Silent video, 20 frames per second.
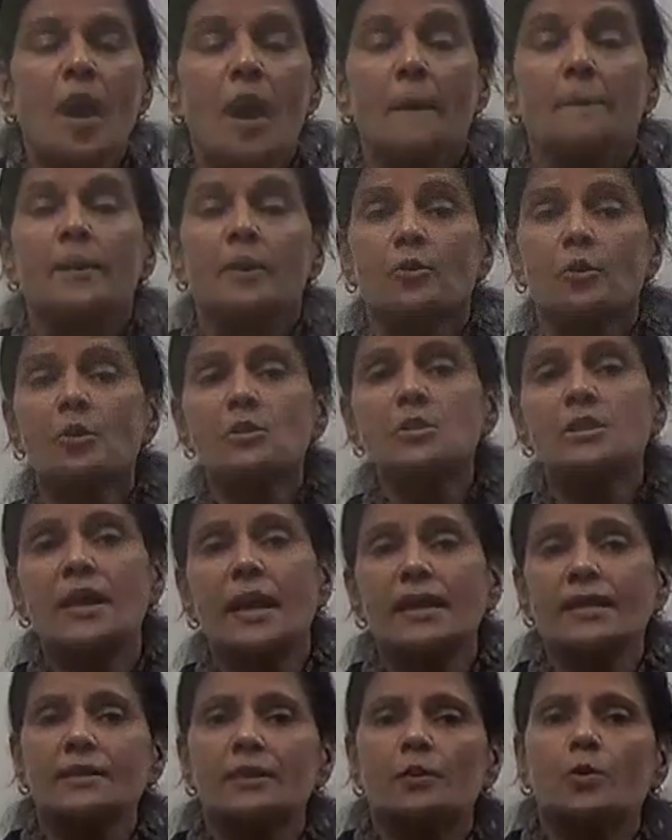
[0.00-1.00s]
because
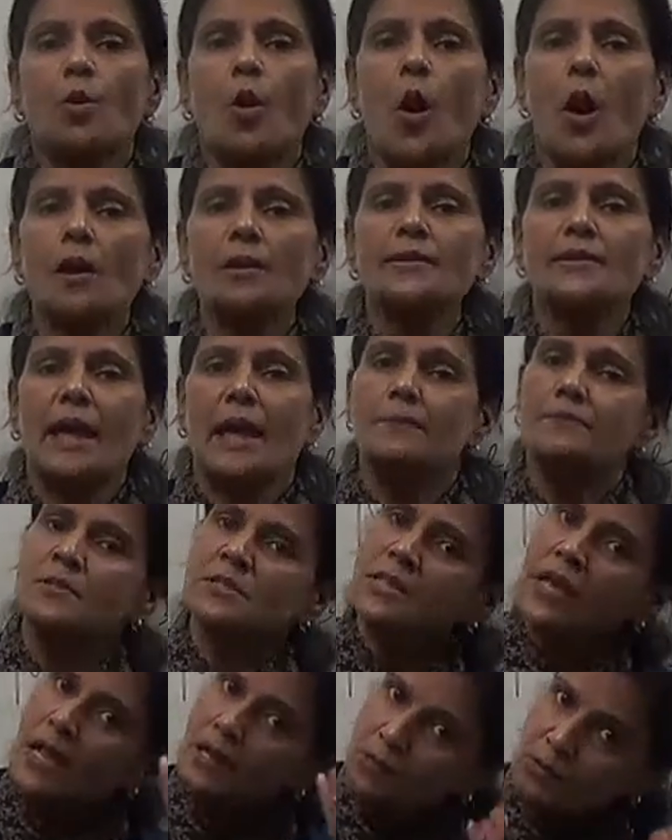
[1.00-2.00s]
they called
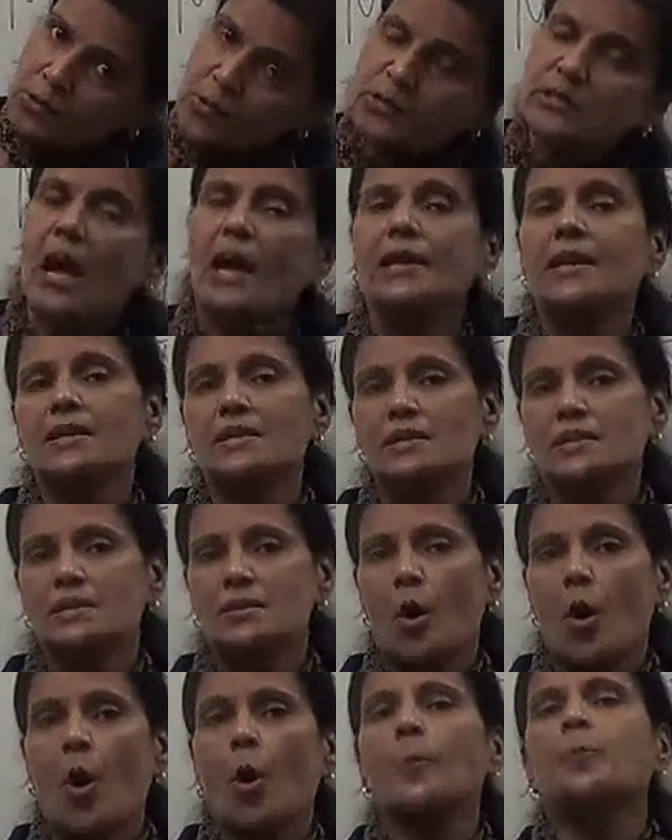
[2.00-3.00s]
themselves Dalits,
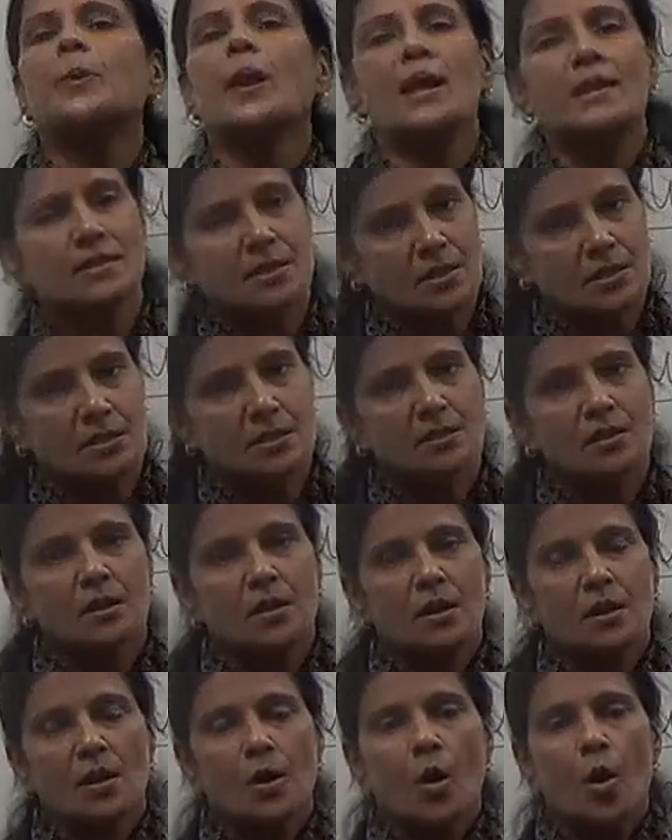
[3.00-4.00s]
oppressed.
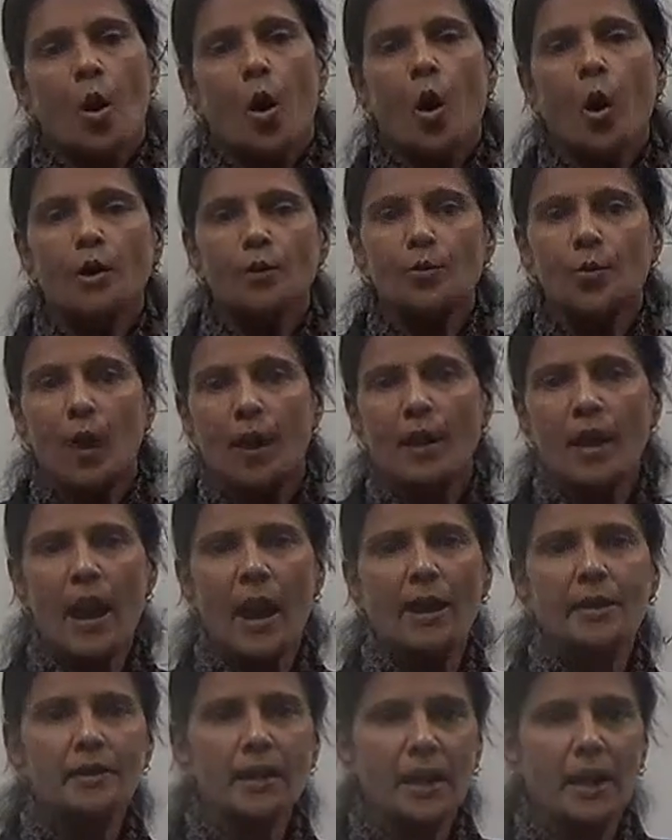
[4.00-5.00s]
On one
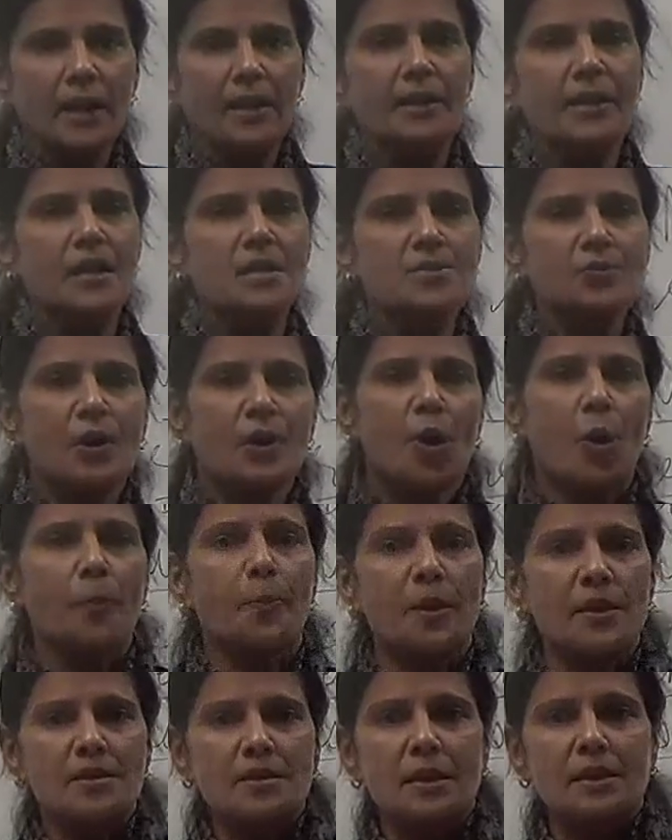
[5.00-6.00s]
hand, Indians were
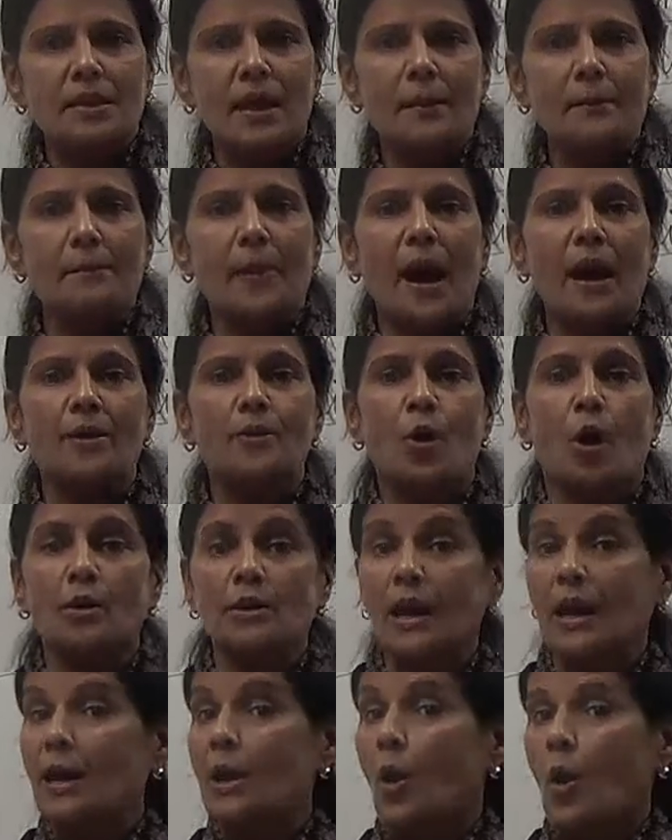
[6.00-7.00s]
oppressing them by not
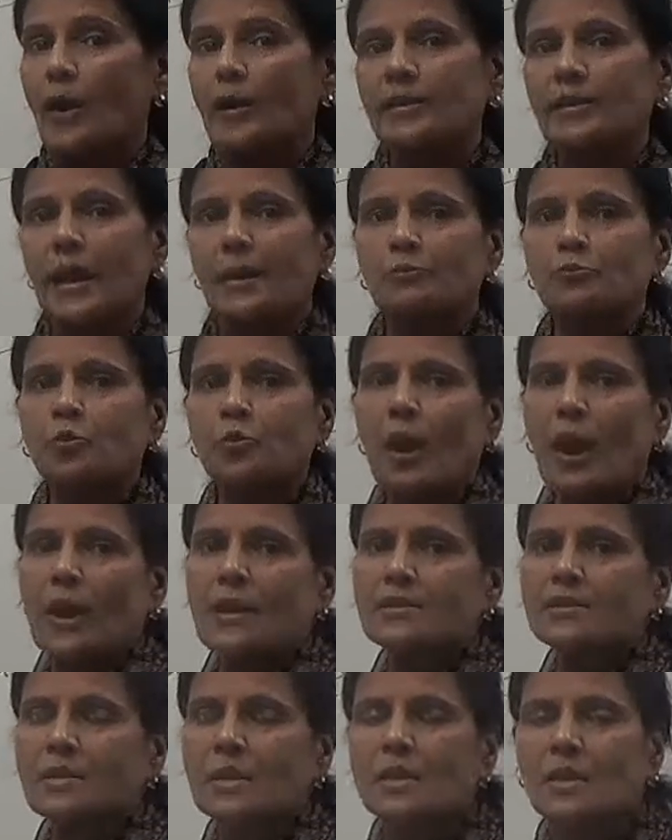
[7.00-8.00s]
allowing them to
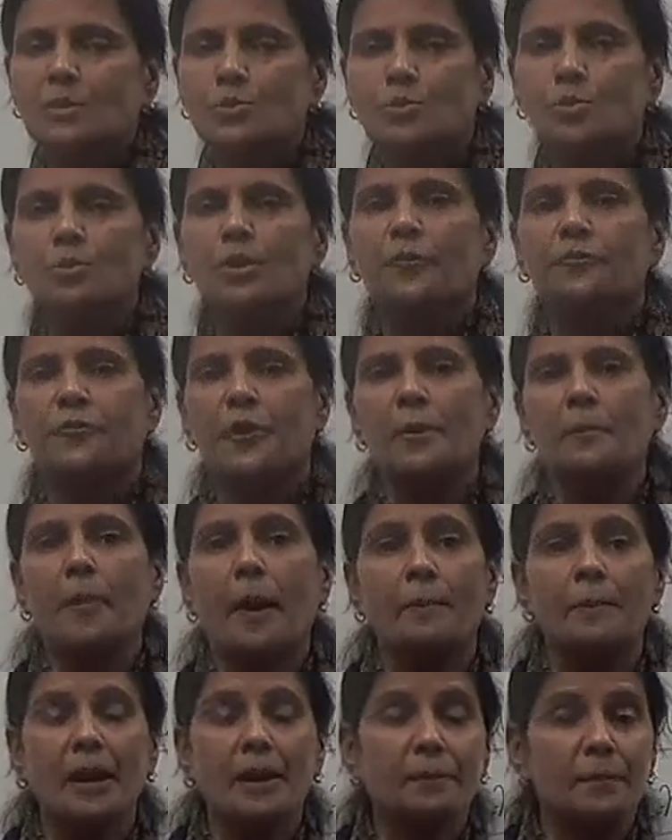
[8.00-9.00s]
enter into different
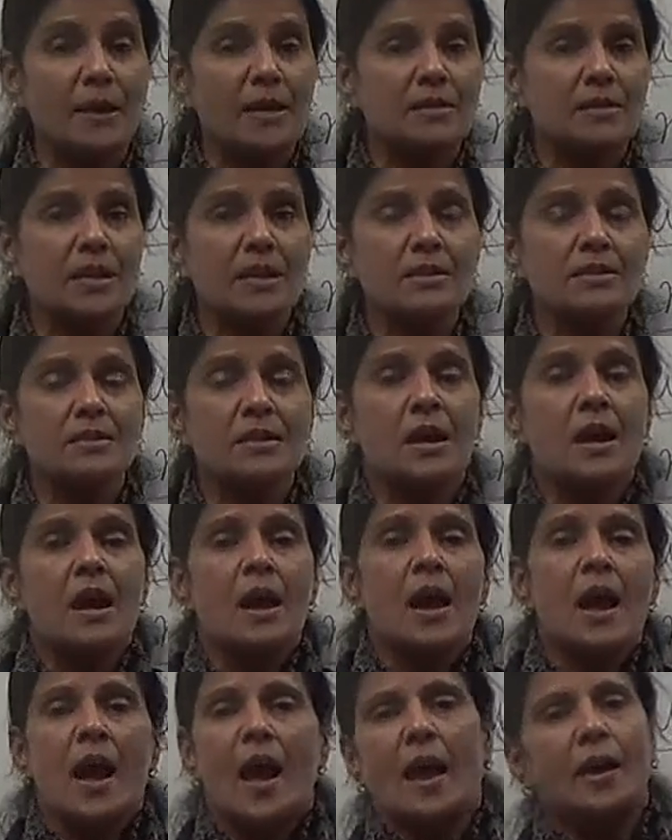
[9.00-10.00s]
public places.
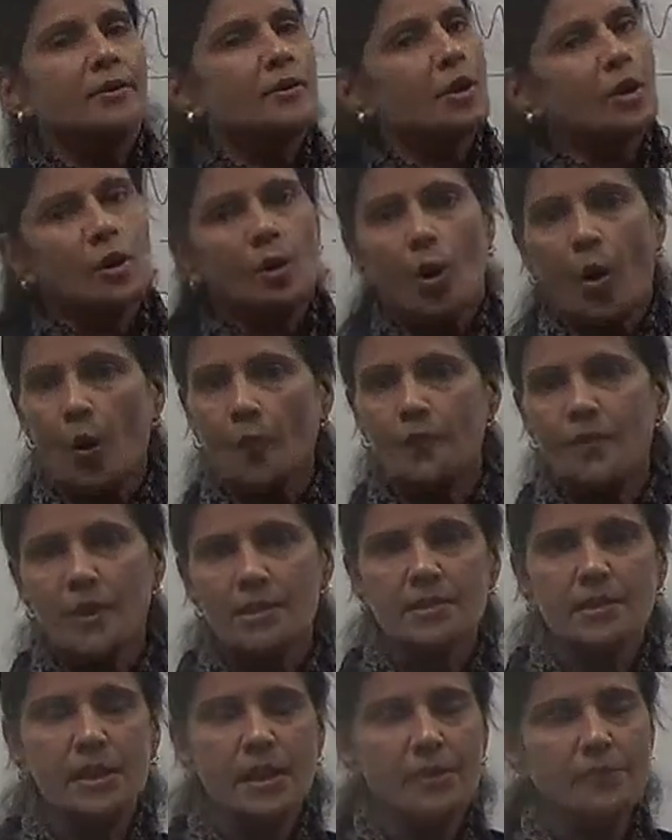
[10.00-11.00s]
And uh,
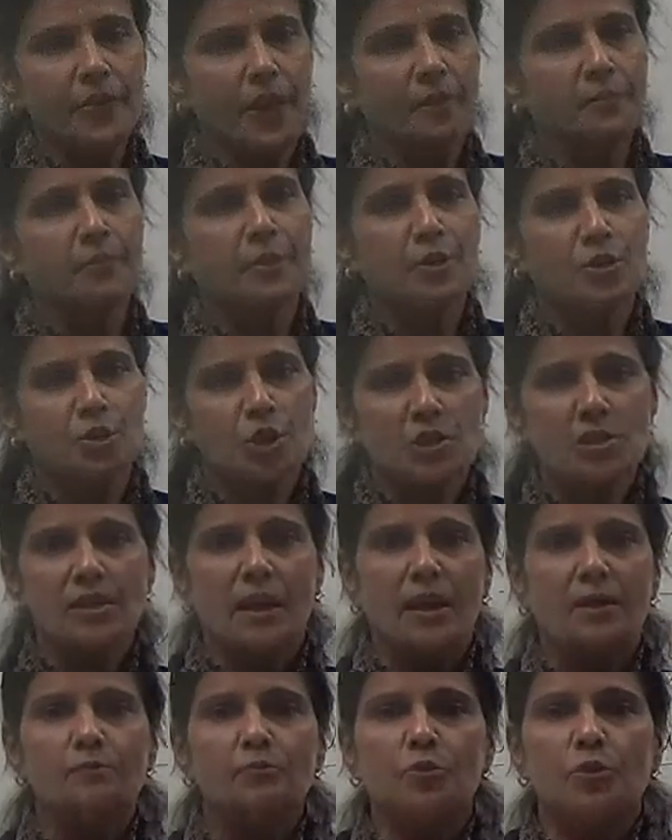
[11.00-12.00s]
obviously, when Britishers
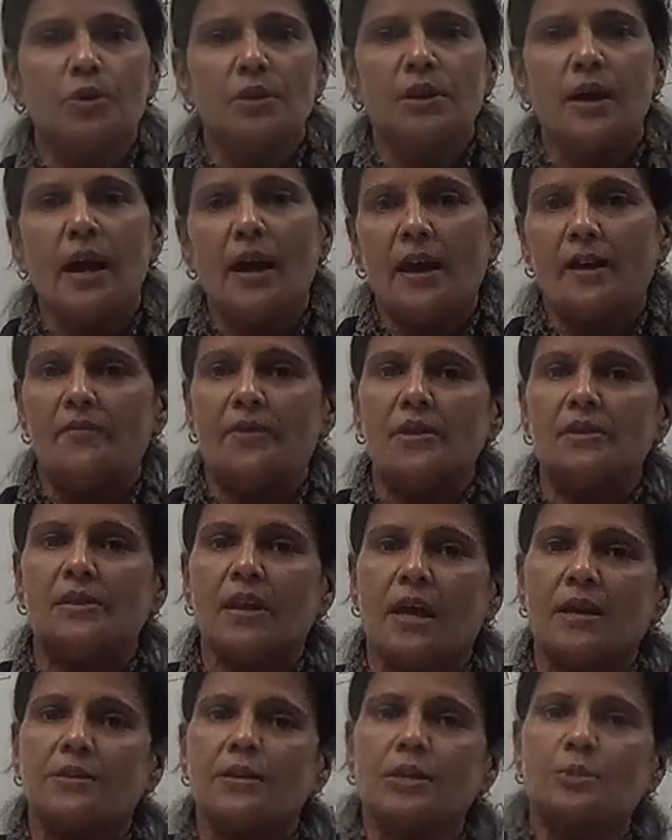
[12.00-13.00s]
came to India, even
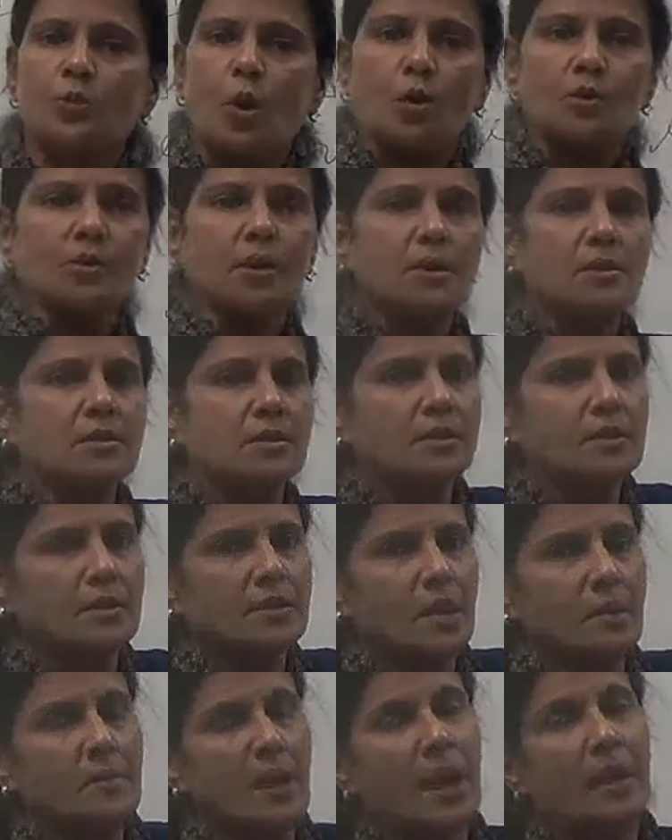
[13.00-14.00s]
they did not consider
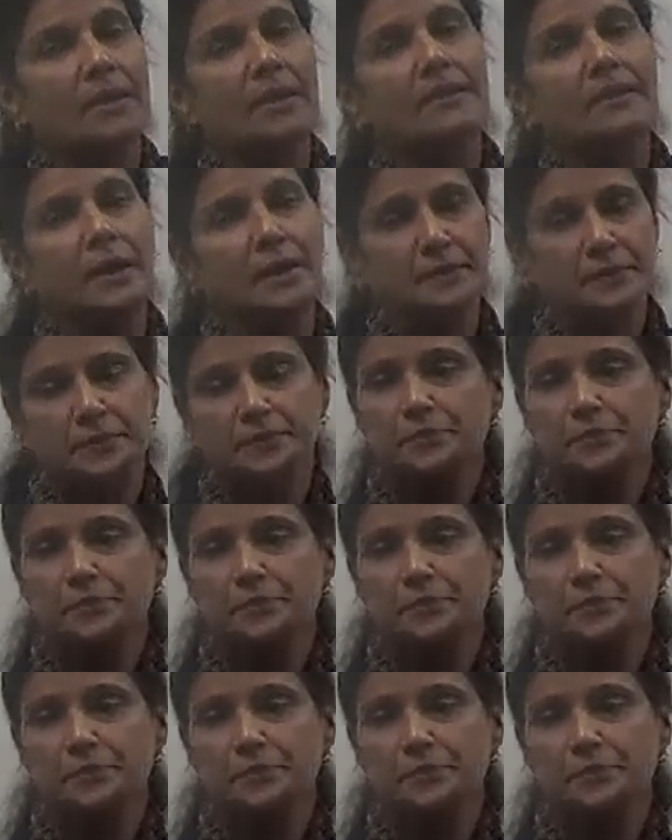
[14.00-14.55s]
them anything.